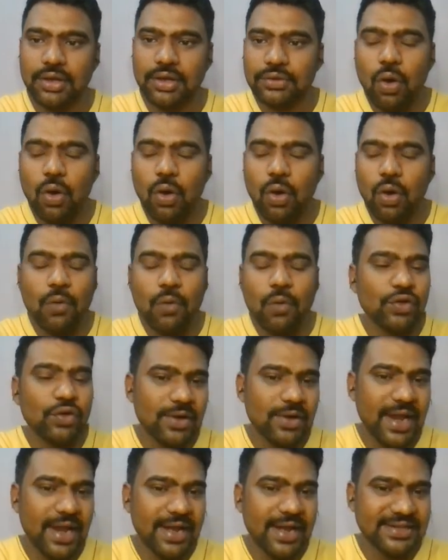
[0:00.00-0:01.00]
So hopefully
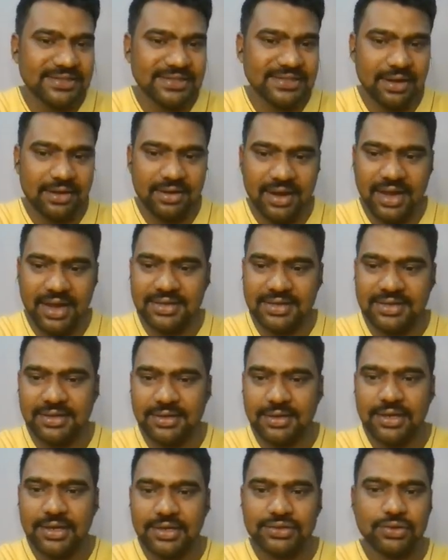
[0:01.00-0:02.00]
you'll understand, right?
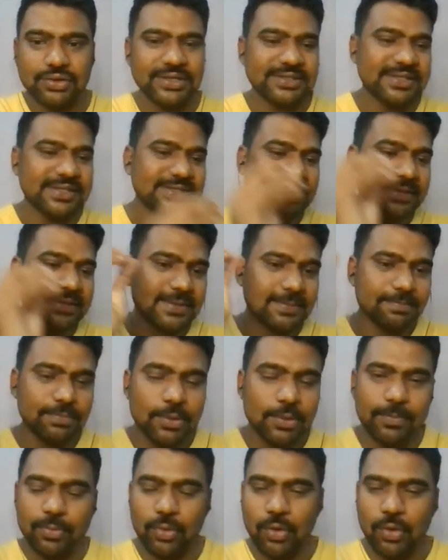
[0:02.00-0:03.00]
So this is a
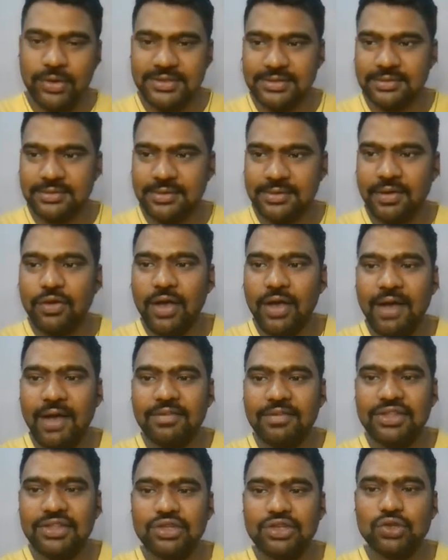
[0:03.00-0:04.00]
simple process. If you
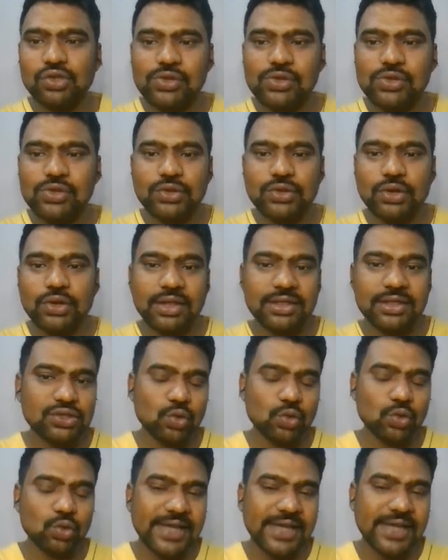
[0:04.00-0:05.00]
have these
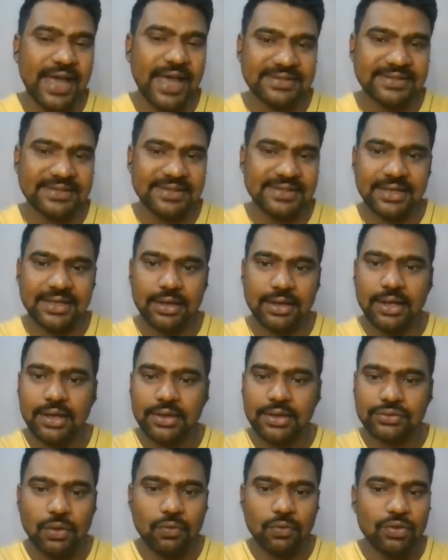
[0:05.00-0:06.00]
tools access,
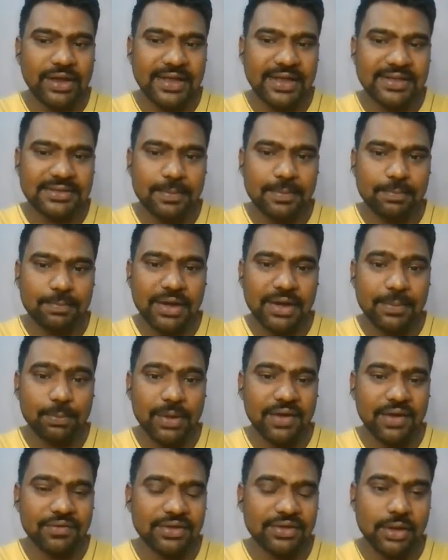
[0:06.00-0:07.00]
so we can simply
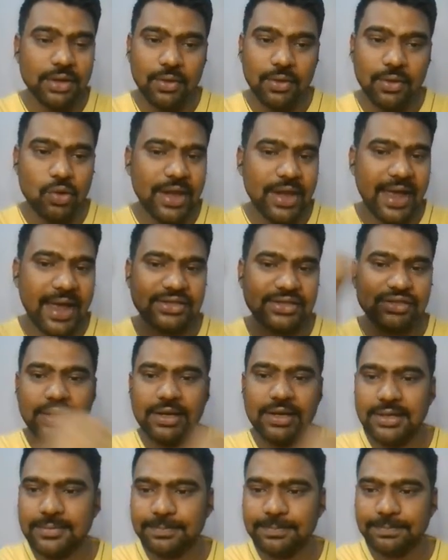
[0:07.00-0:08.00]
play with around
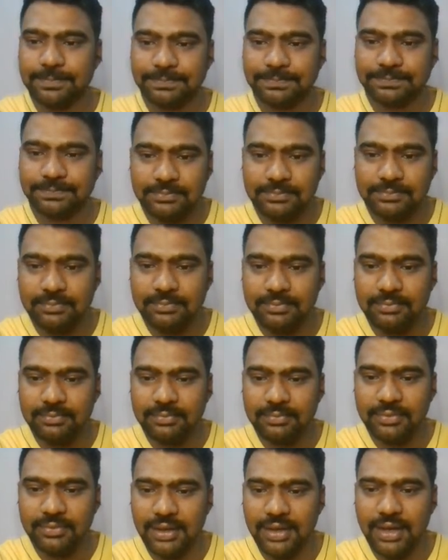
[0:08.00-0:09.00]
actually.
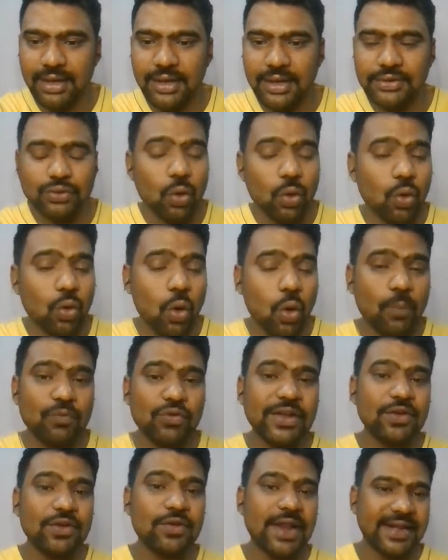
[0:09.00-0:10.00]
So
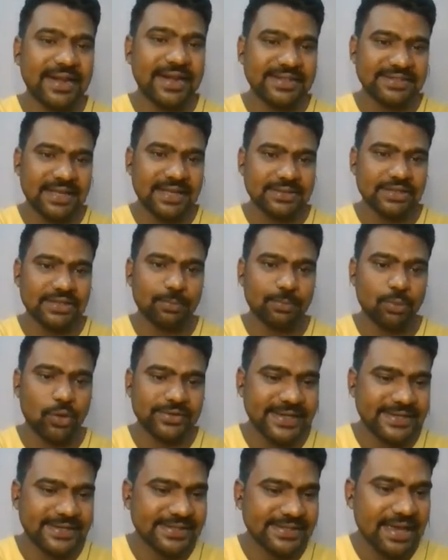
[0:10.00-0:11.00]
hopefully you'll understand this
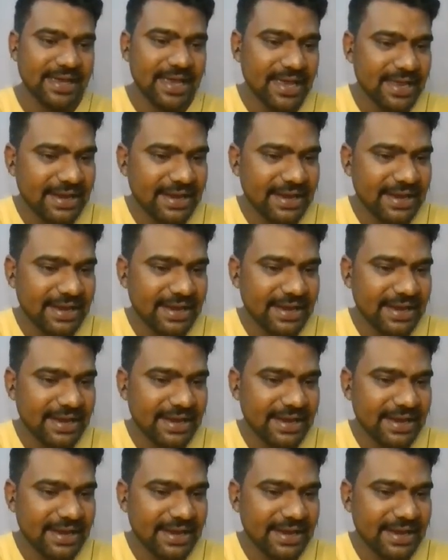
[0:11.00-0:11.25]
process.